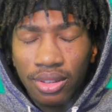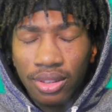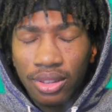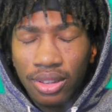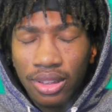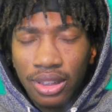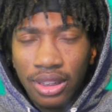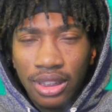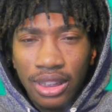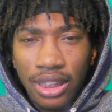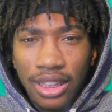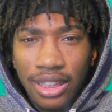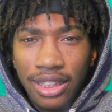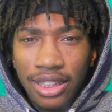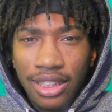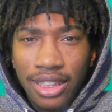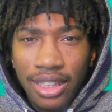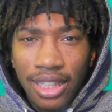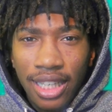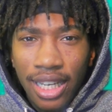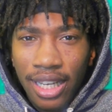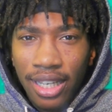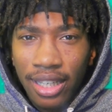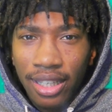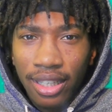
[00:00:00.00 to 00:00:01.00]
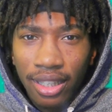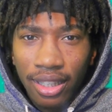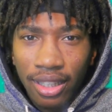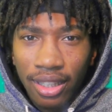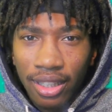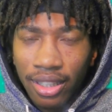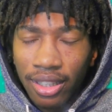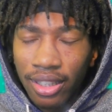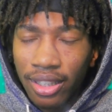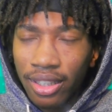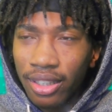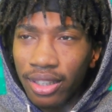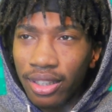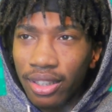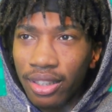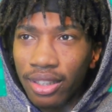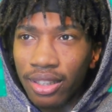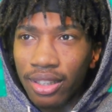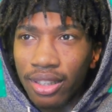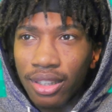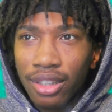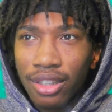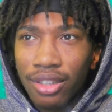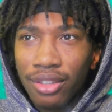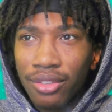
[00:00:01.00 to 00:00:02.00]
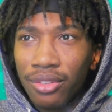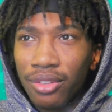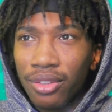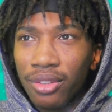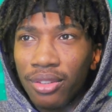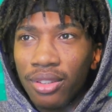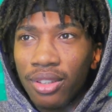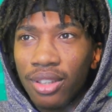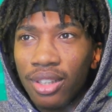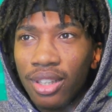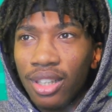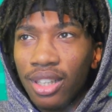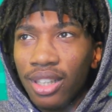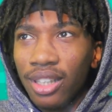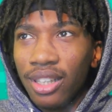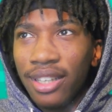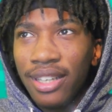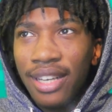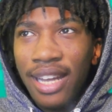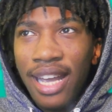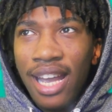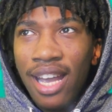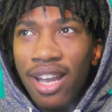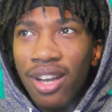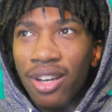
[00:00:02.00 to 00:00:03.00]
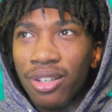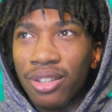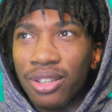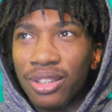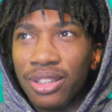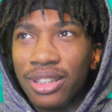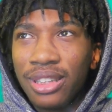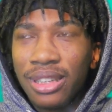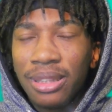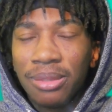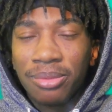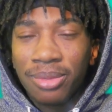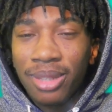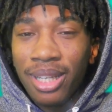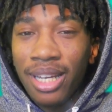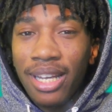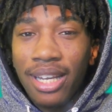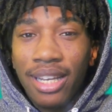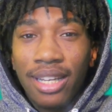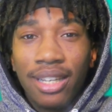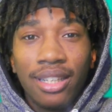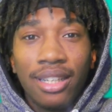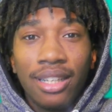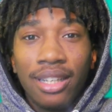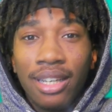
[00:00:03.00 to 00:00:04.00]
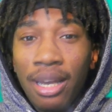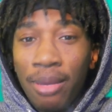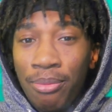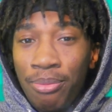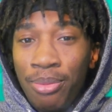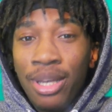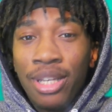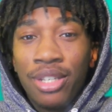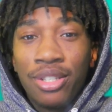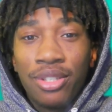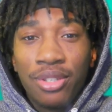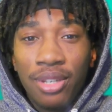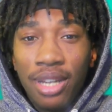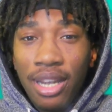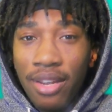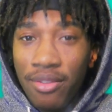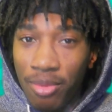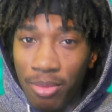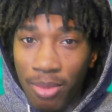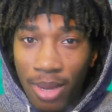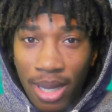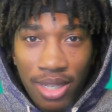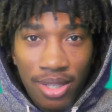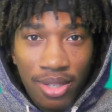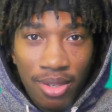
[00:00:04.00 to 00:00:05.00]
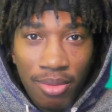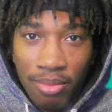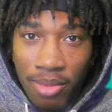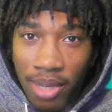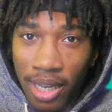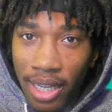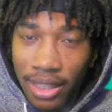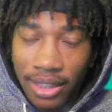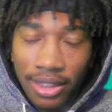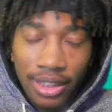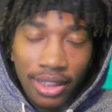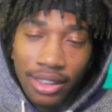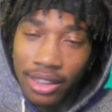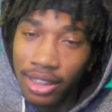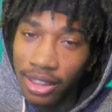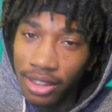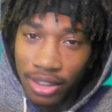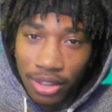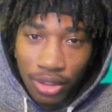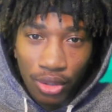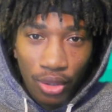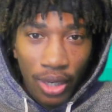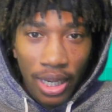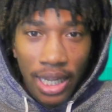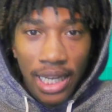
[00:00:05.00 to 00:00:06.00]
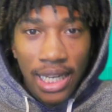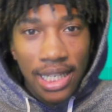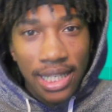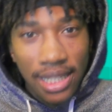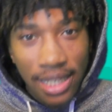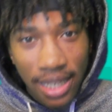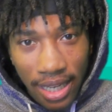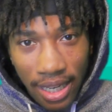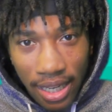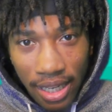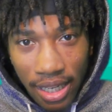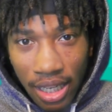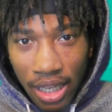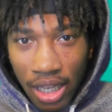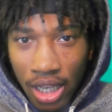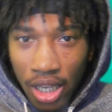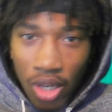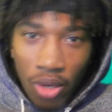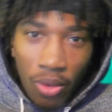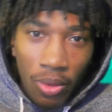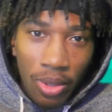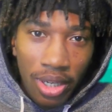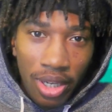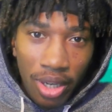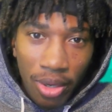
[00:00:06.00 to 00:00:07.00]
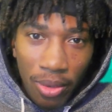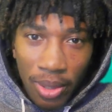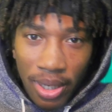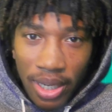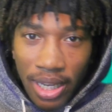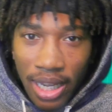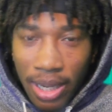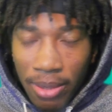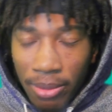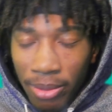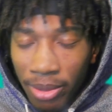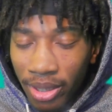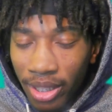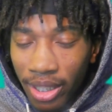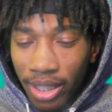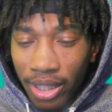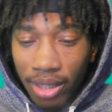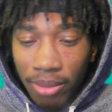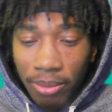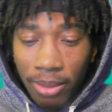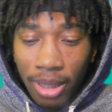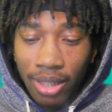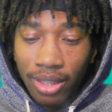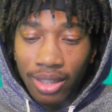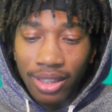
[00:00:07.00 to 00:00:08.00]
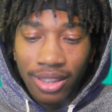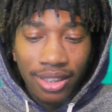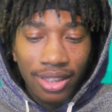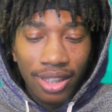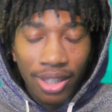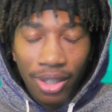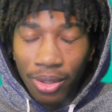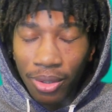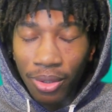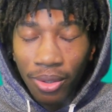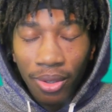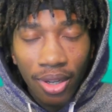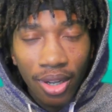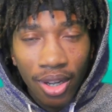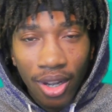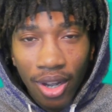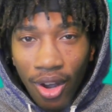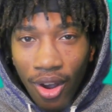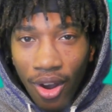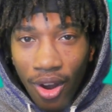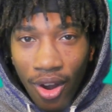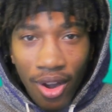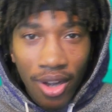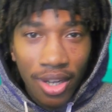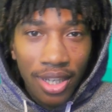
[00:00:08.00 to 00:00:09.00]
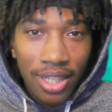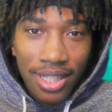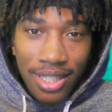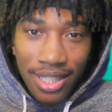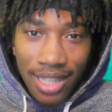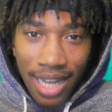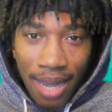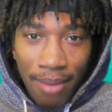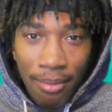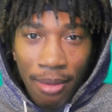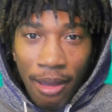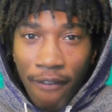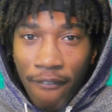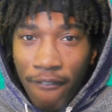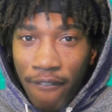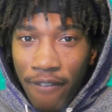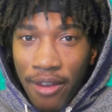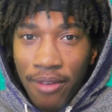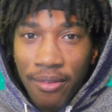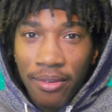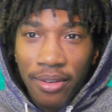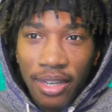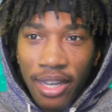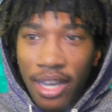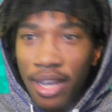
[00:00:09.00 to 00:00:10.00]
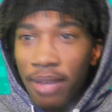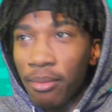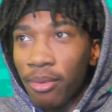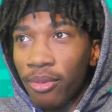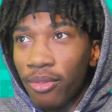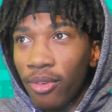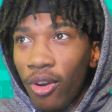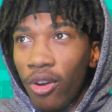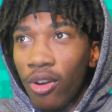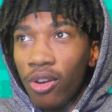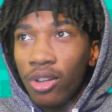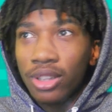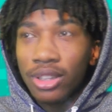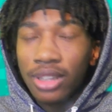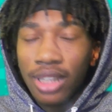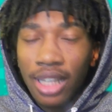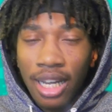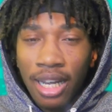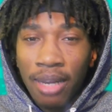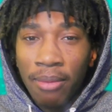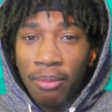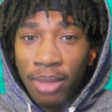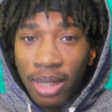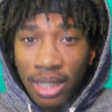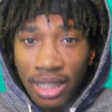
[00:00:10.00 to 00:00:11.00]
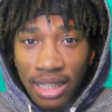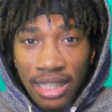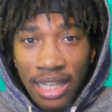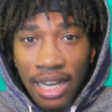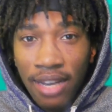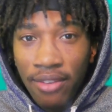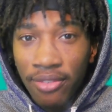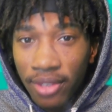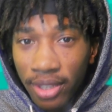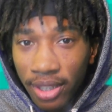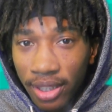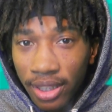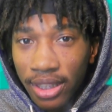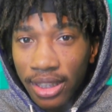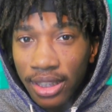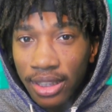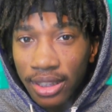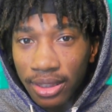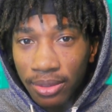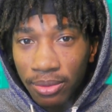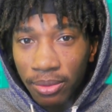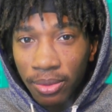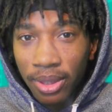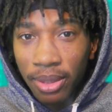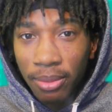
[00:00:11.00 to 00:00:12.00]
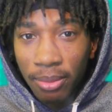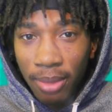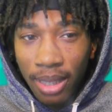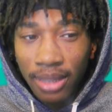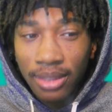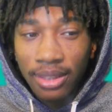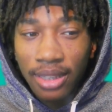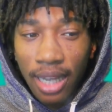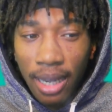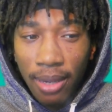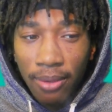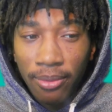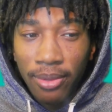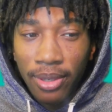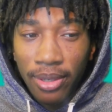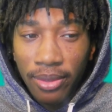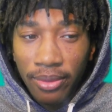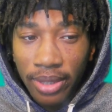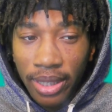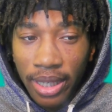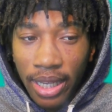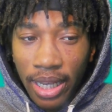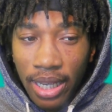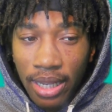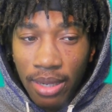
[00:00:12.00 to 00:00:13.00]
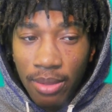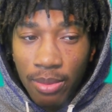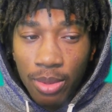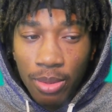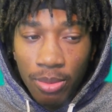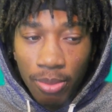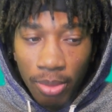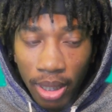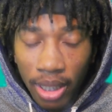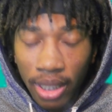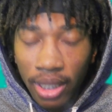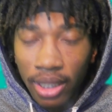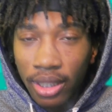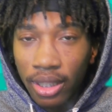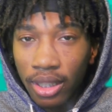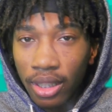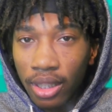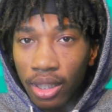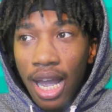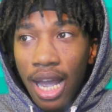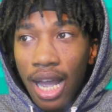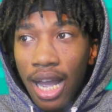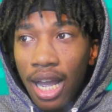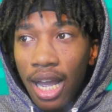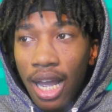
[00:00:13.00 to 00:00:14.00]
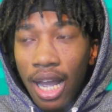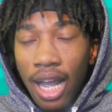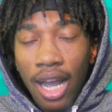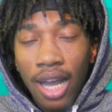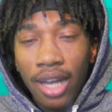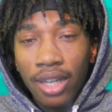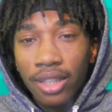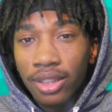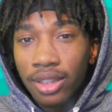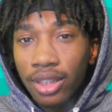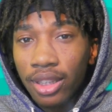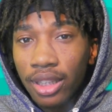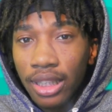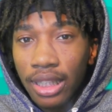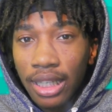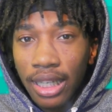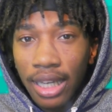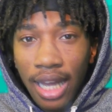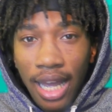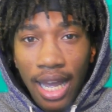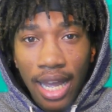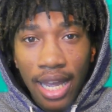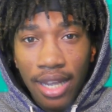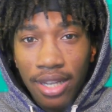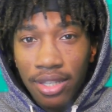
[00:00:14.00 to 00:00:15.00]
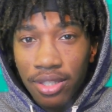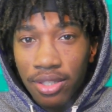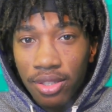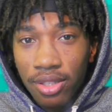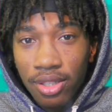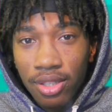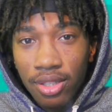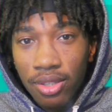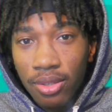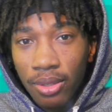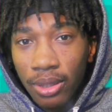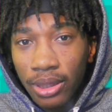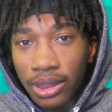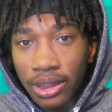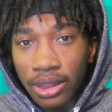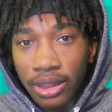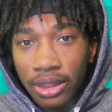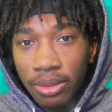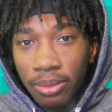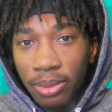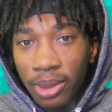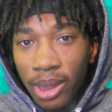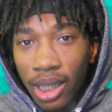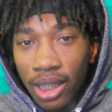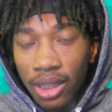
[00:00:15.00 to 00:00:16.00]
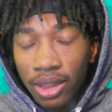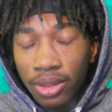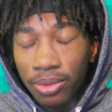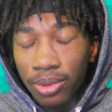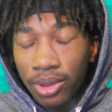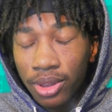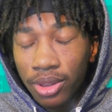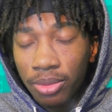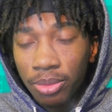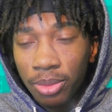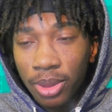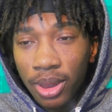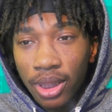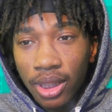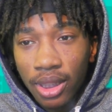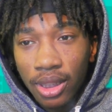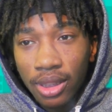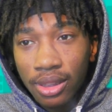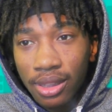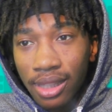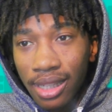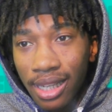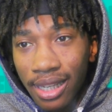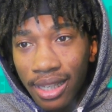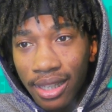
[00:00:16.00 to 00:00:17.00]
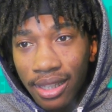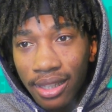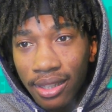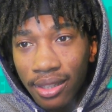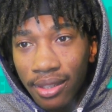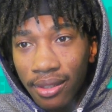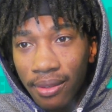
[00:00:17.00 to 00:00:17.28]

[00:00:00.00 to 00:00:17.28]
GTA, and then now it seems like, and I bet you everybody's gonna be like, TJ, just go ahead and say it. We know what game you're thinking about. And no, Ark is not my favorite game of all time, but it definitely is one of my top favorite games. But I honestly cannot answer this question, to be honest with you, because like,